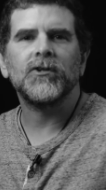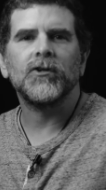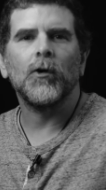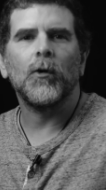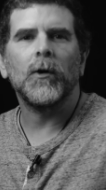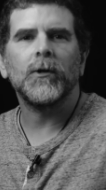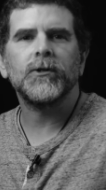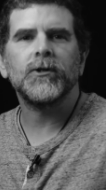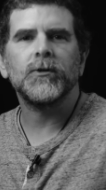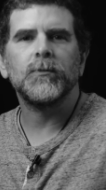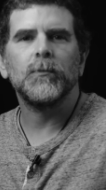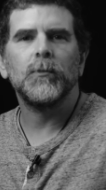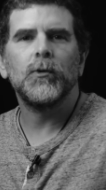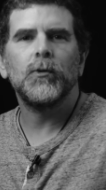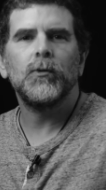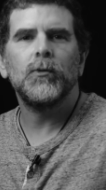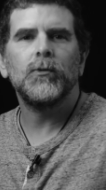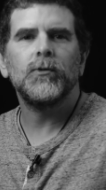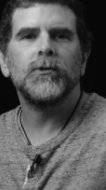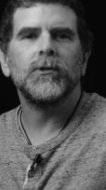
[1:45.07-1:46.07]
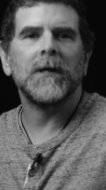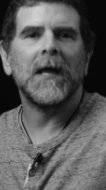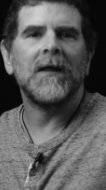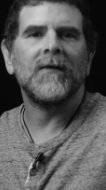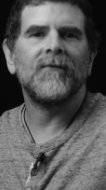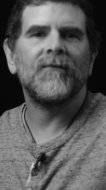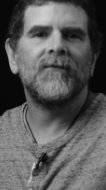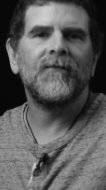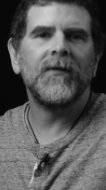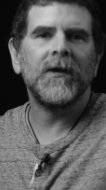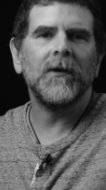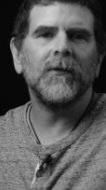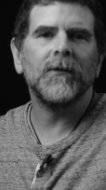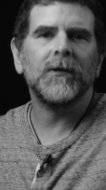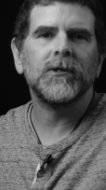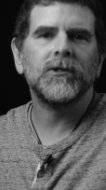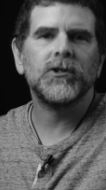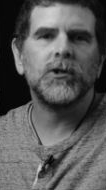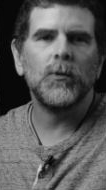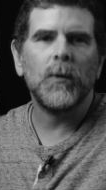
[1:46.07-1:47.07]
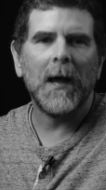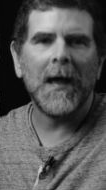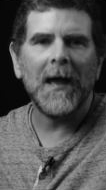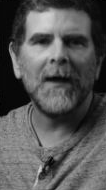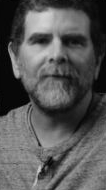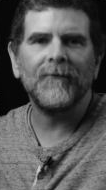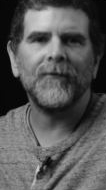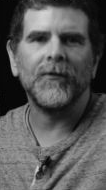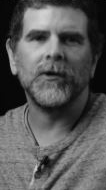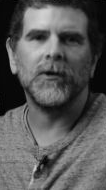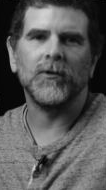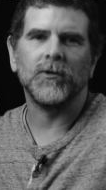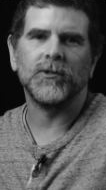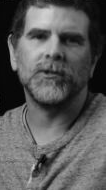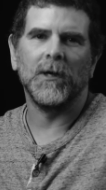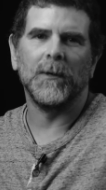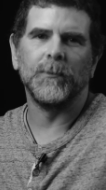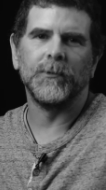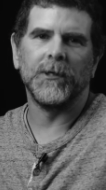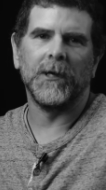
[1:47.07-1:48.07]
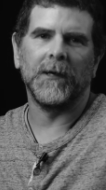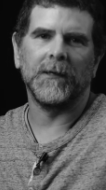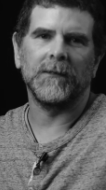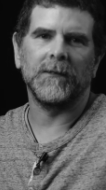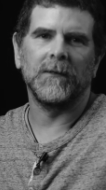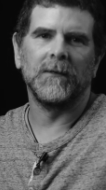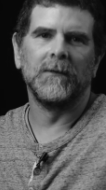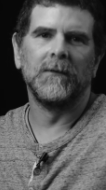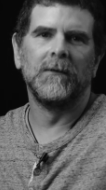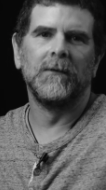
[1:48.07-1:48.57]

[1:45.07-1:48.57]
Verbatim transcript: thoughts, moods, and feelings you have for your subject.